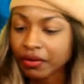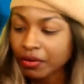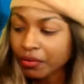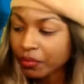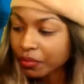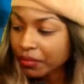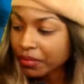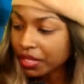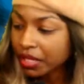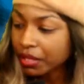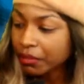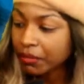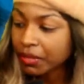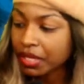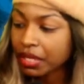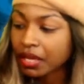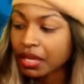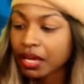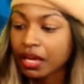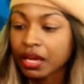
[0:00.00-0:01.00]
leave
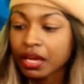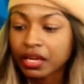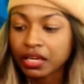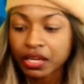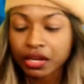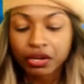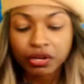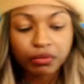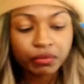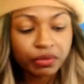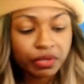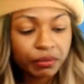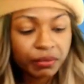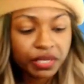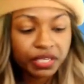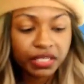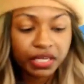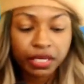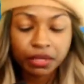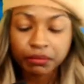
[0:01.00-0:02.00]
me a
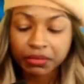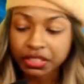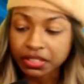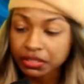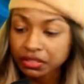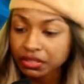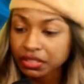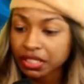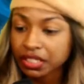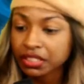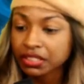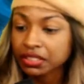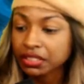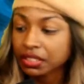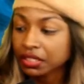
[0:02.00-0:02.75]
damn dissertation